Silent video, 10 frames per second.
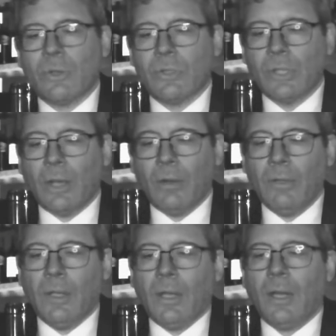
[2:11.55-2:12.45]
So
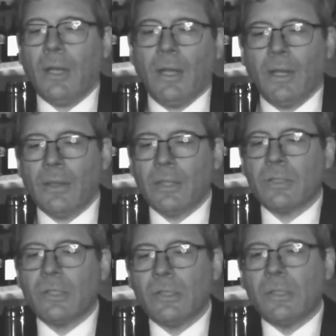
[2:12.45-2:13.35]

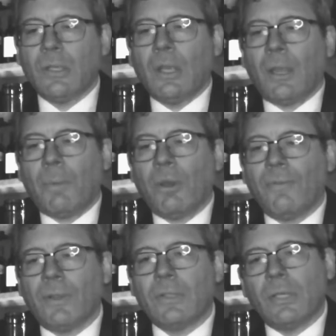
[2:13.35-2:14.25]
this is a
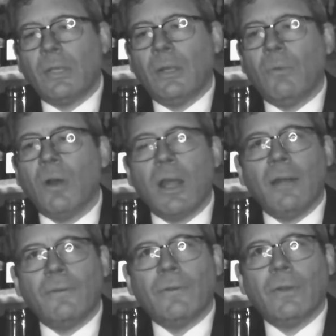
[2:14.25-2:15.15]
perfect wine
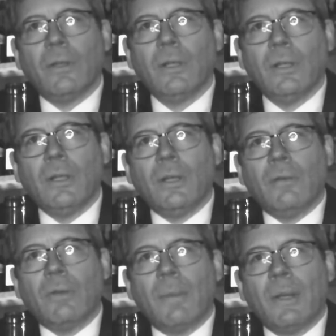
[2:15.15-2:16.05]
for
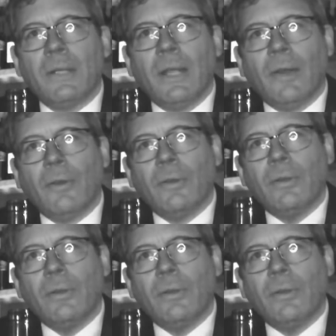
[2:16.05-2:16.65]
right about now,